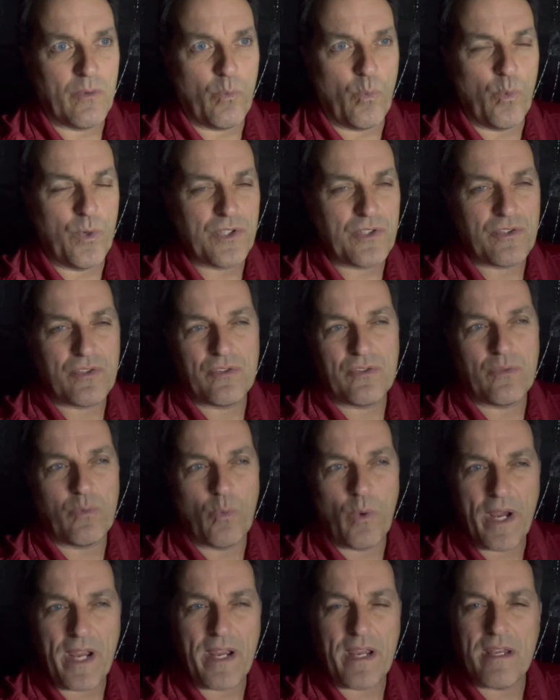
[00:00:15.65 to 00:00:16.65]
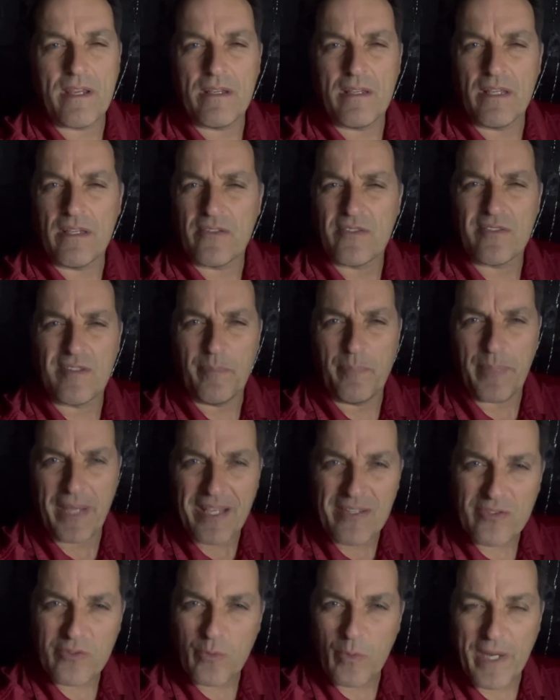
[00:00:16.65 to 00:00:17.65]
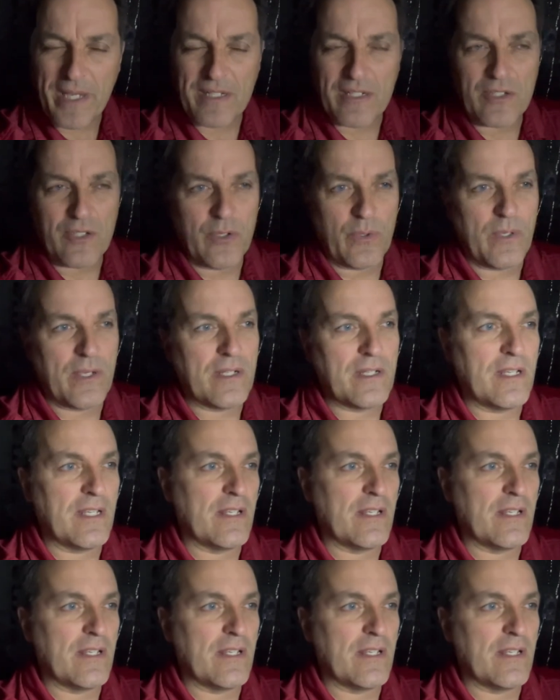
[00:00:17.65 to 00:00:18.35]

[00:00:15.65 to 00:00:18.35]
Which way is the best way to do it?